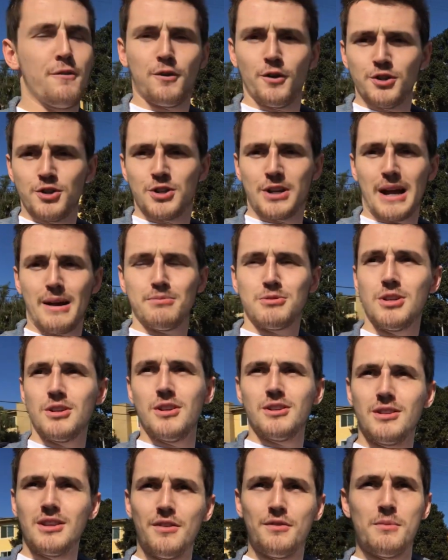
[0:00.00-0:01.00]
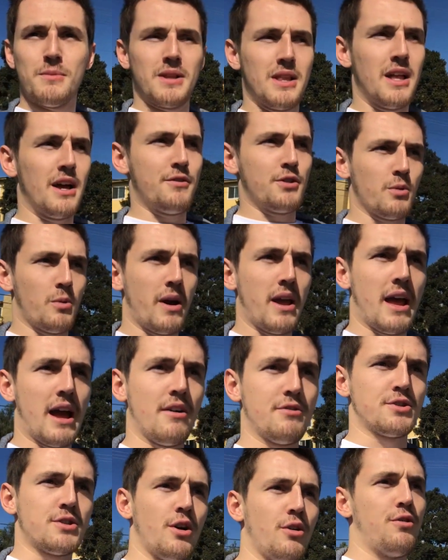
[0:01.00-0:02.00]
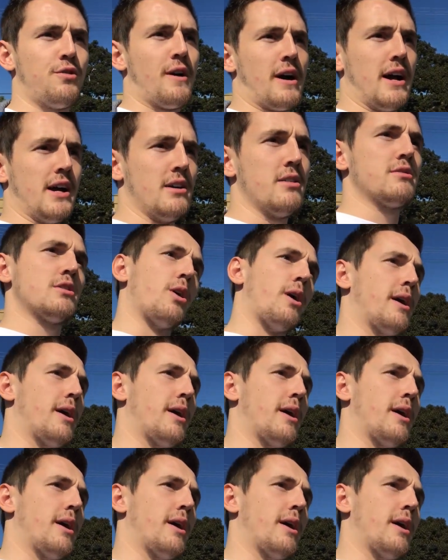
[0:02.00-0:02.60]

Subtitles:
been a fun chapter, living my life the way I have so far.